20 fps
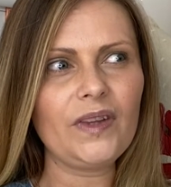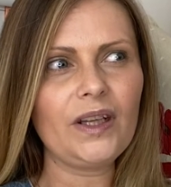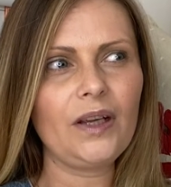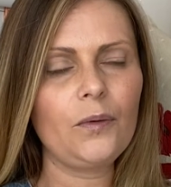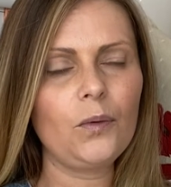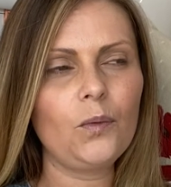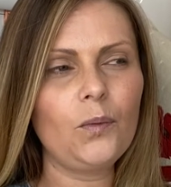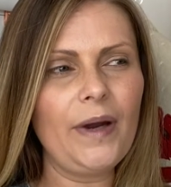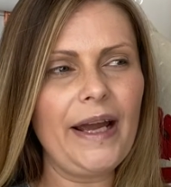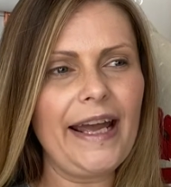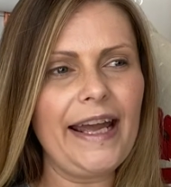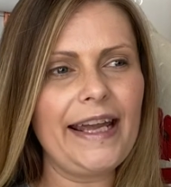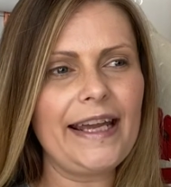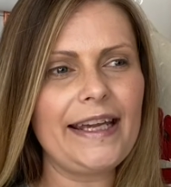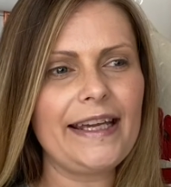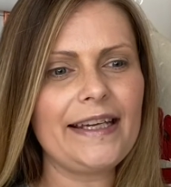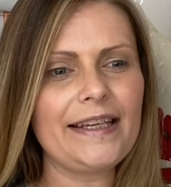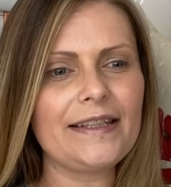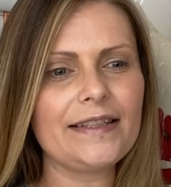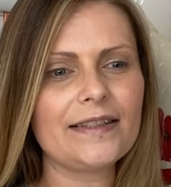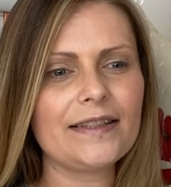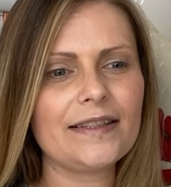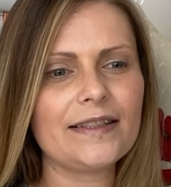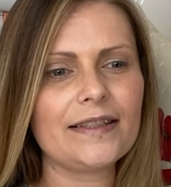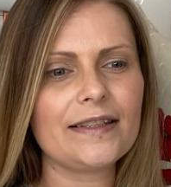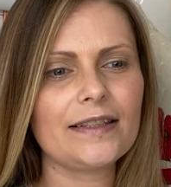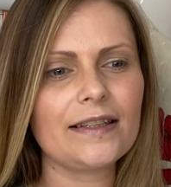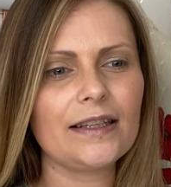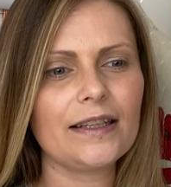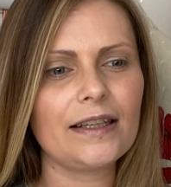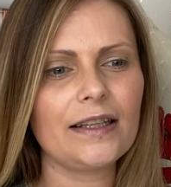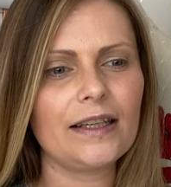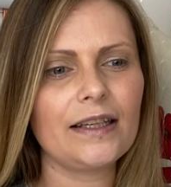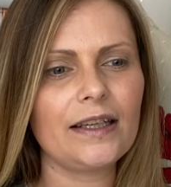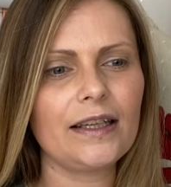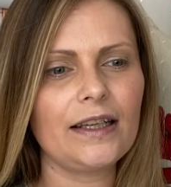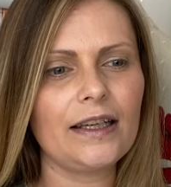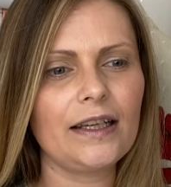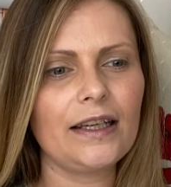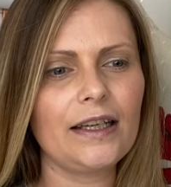where it's,
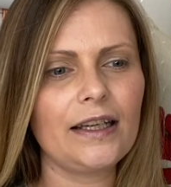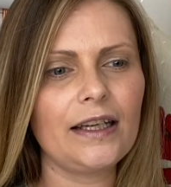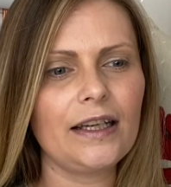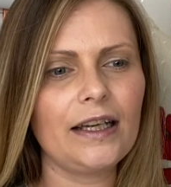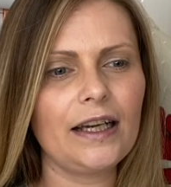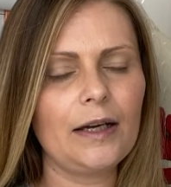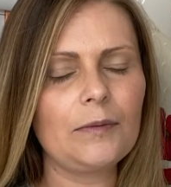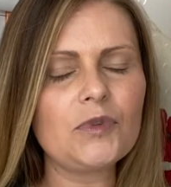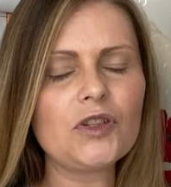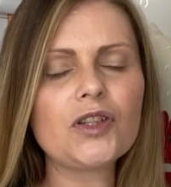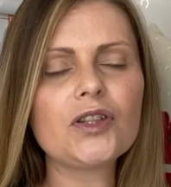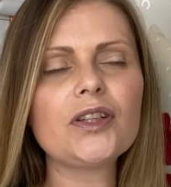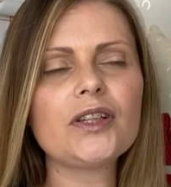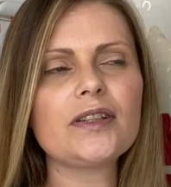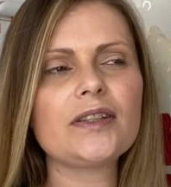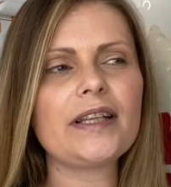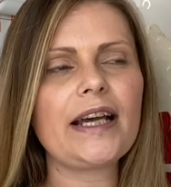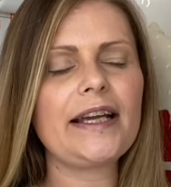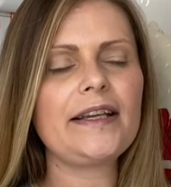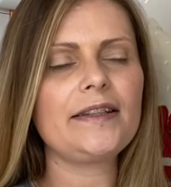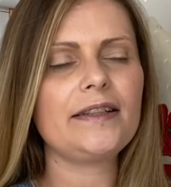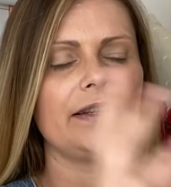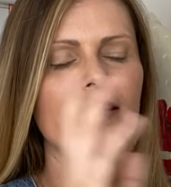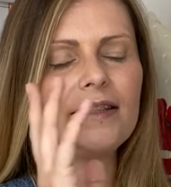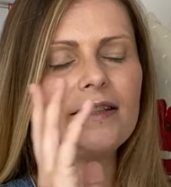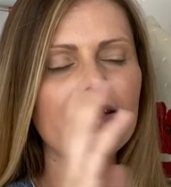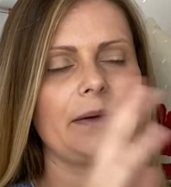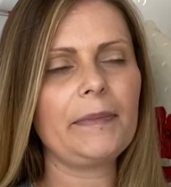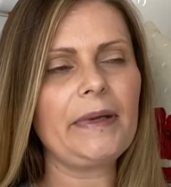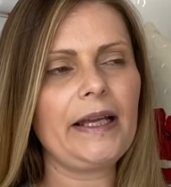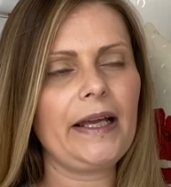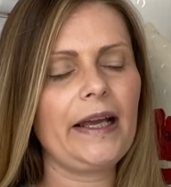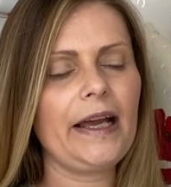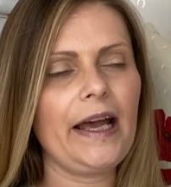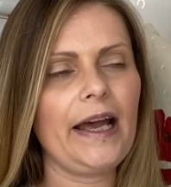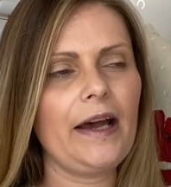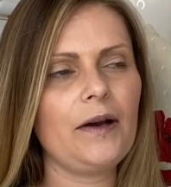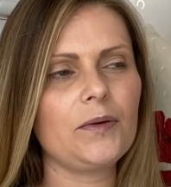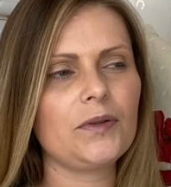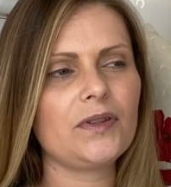I'm just going to say there's something
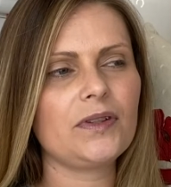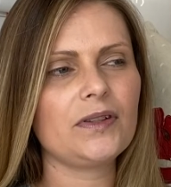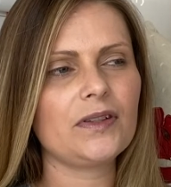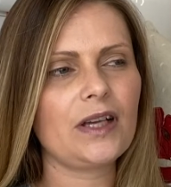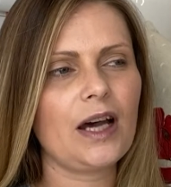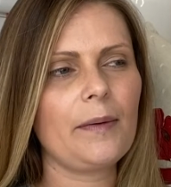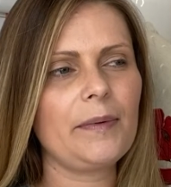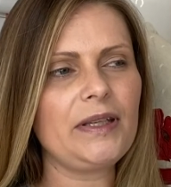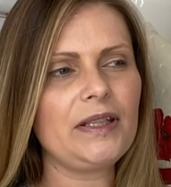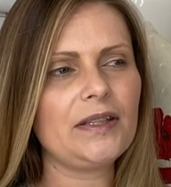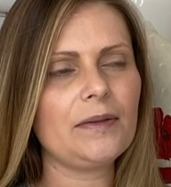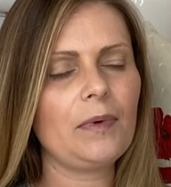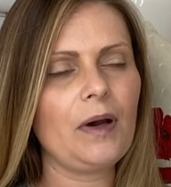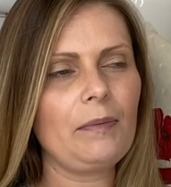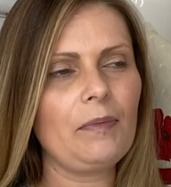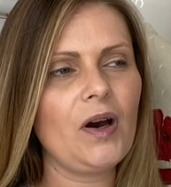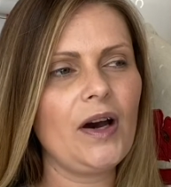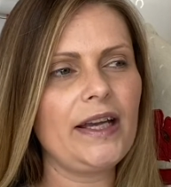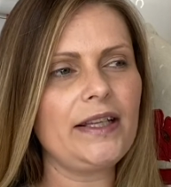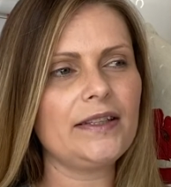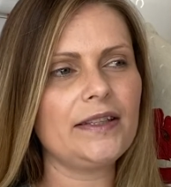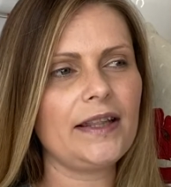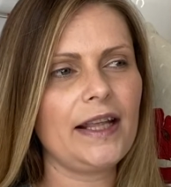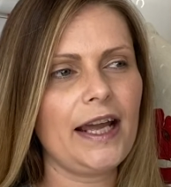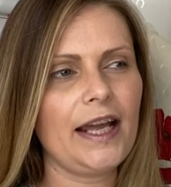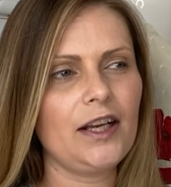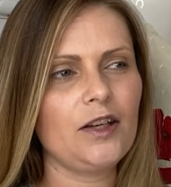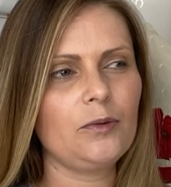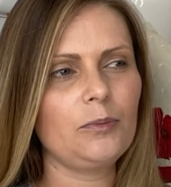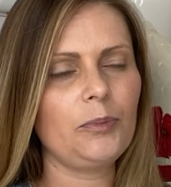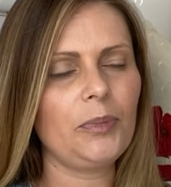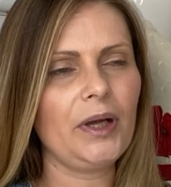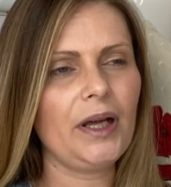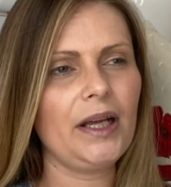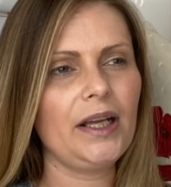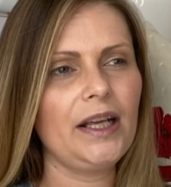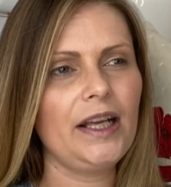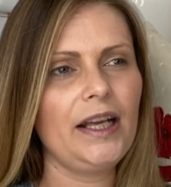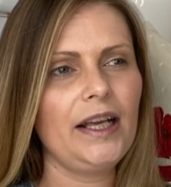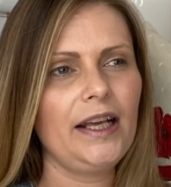else has come into my mind then, but